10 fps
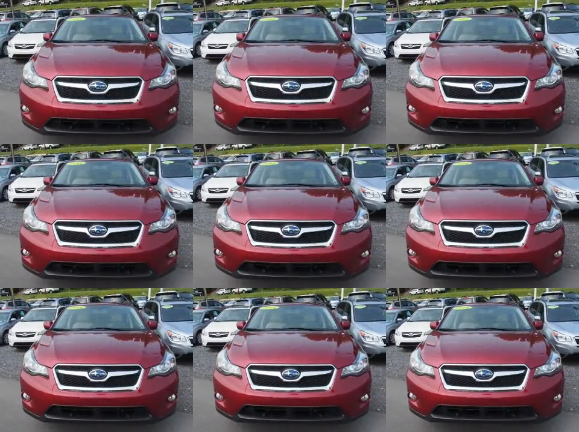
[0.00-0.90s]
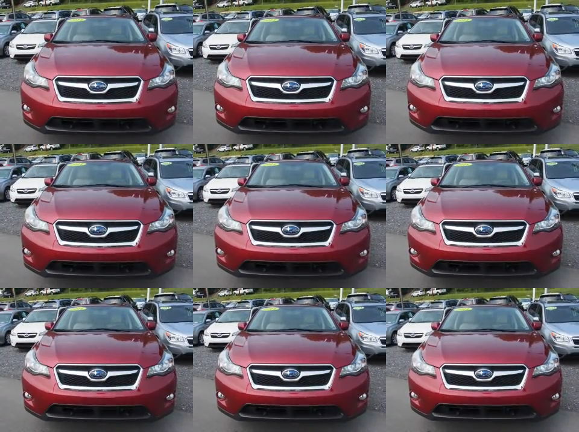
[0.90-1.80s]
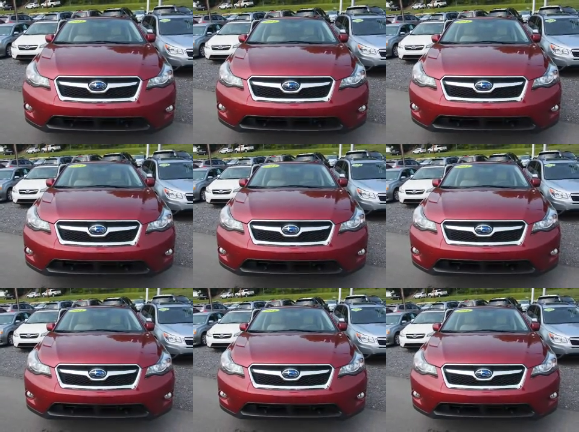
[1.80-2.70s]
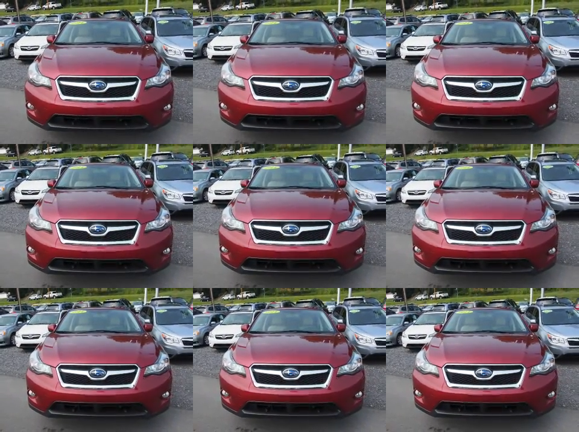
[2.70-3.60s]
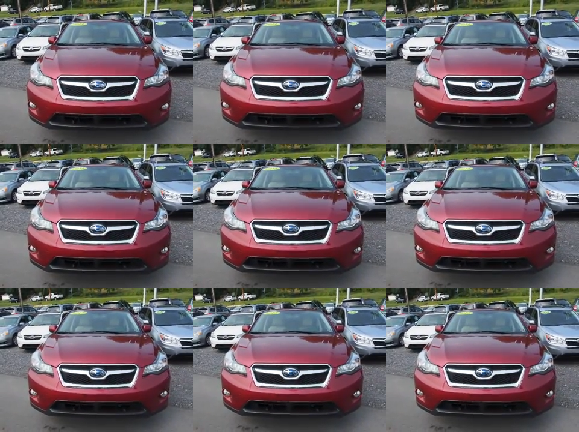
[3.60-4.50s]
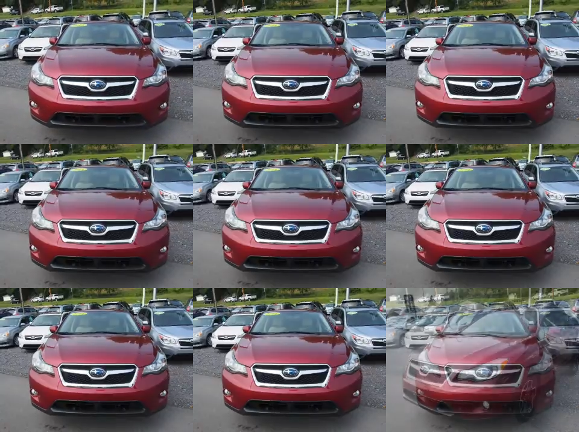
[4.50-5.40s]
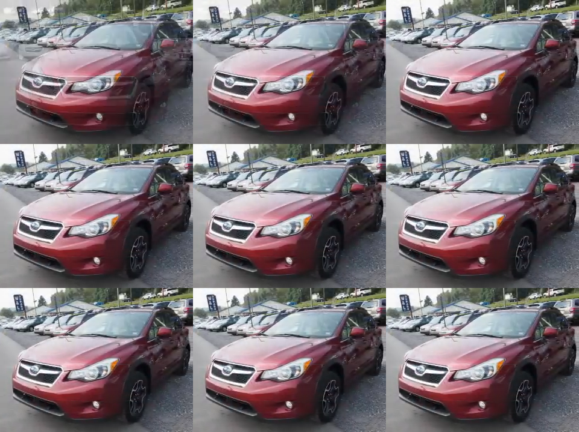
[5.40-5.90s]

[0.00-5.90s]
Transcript: [unreadable: no face in view]